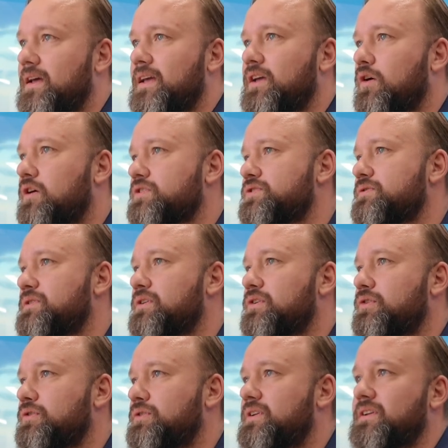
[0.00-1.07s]
He also
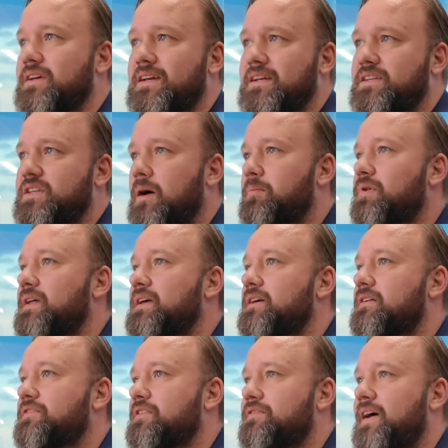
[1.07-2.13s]
included a doubling
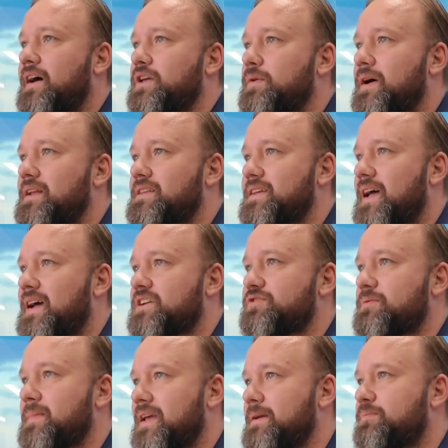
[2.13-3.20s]
of the value-added tax from
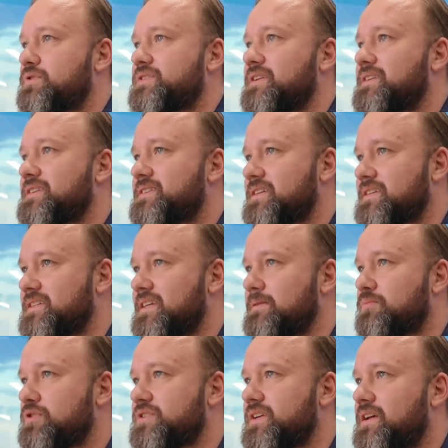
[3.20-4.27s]
8% to
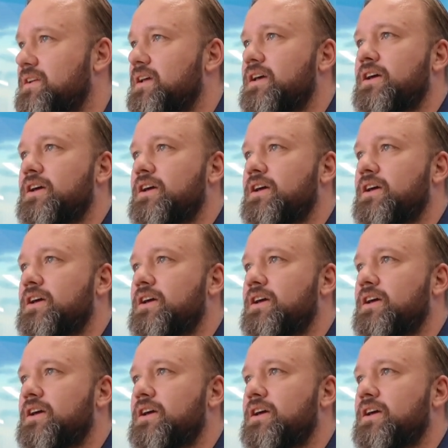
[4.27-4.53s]
16%,